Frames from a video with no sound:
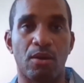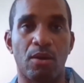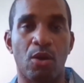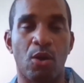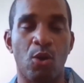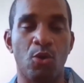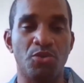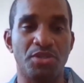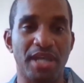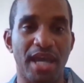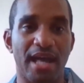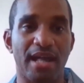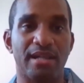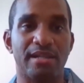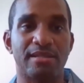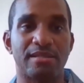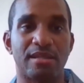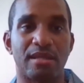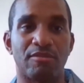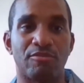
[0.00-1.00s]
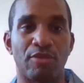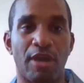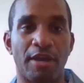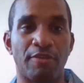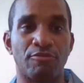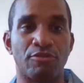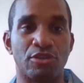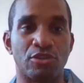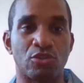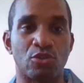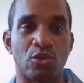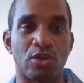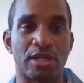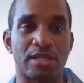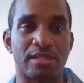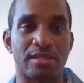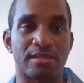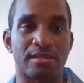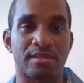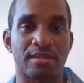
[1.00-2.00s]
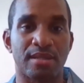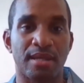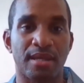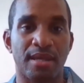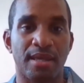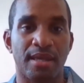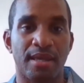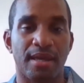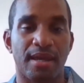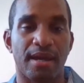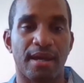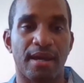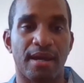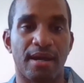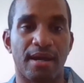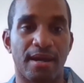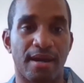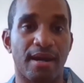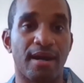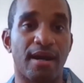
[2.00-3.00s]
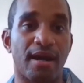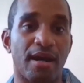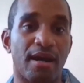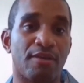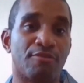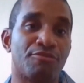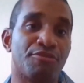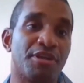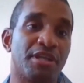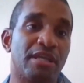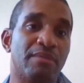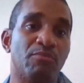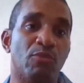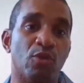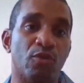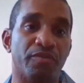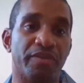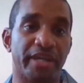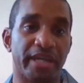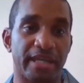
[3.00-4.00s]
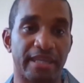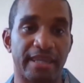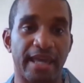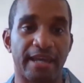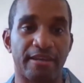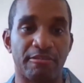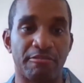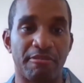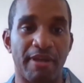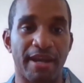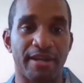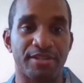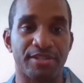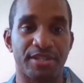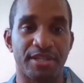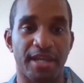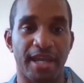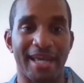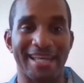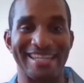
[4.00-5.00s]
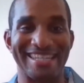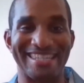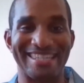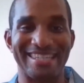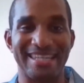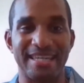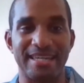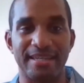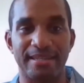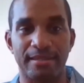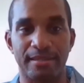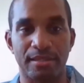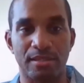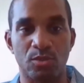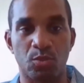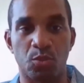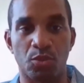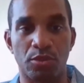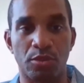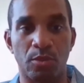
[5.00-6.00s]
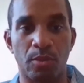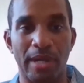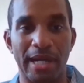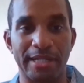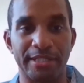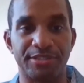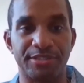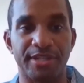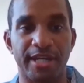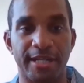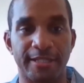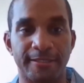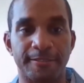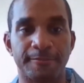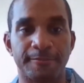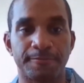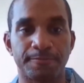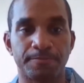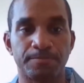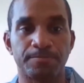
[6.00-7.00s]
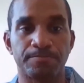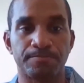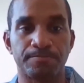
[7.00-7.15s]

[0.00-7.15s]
hotels and resorts are really moving in that direction and seeing these worldwide trends.